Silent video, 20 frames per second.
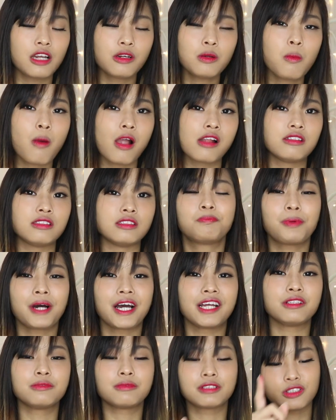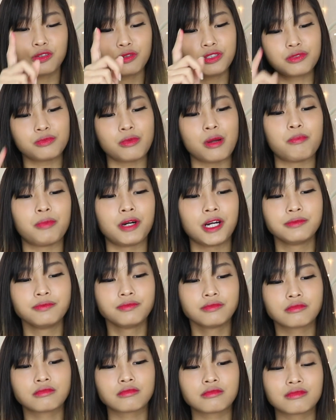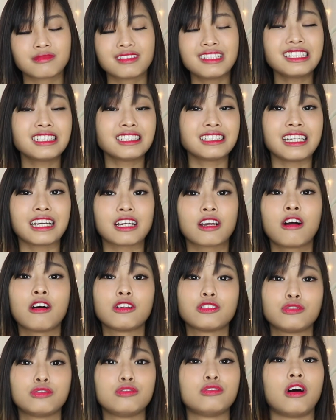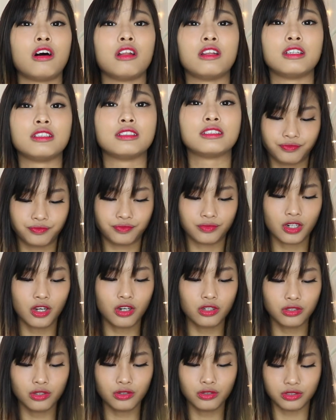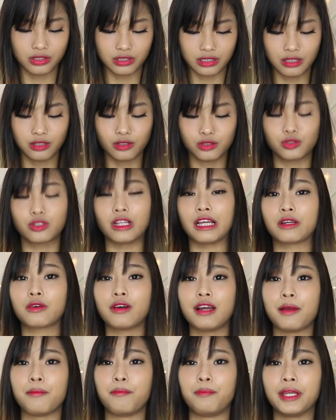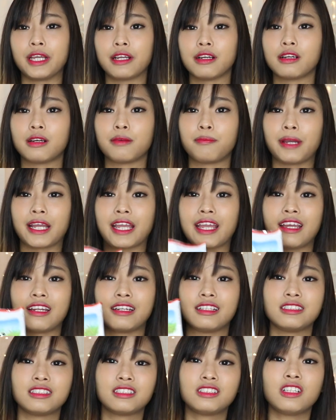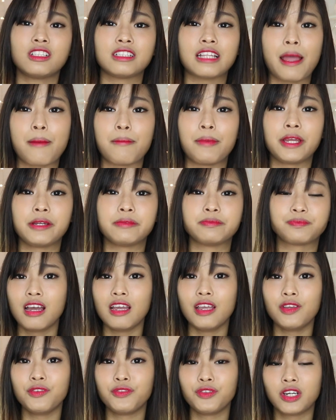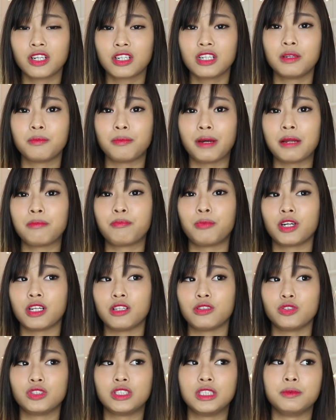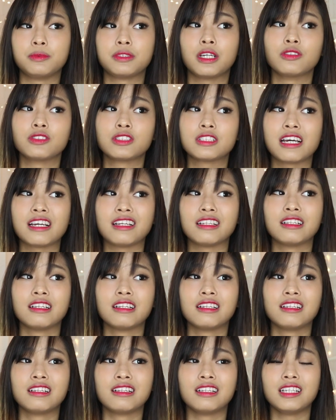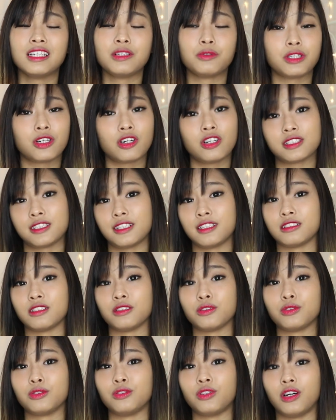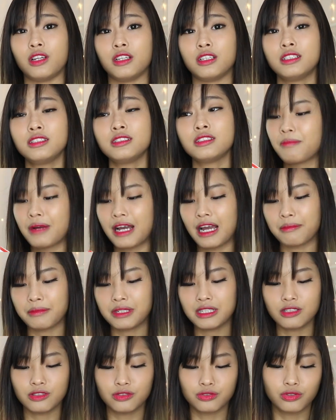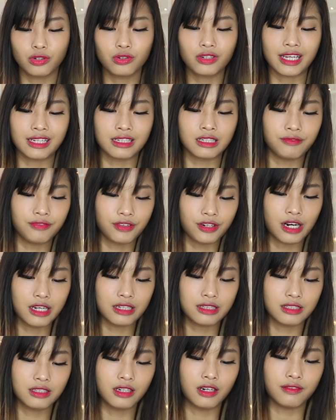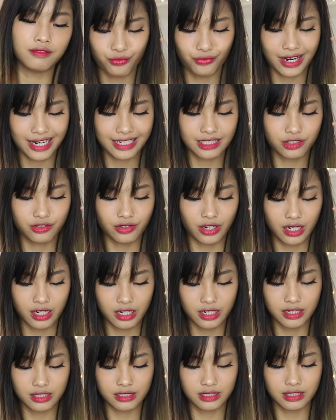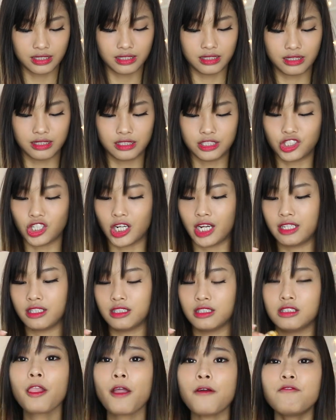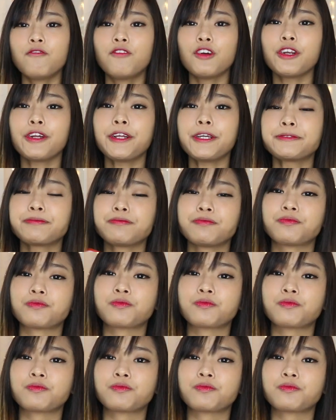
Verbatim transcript: I don't mind it, but you must always remember, this snack costs $2. Although it looks like quite a big packet, it's not that big. If you're gonna buy potato chips outside, it would cost less than $2. But I mean, you don't get the variety of rice crackers in Giant. Verdict,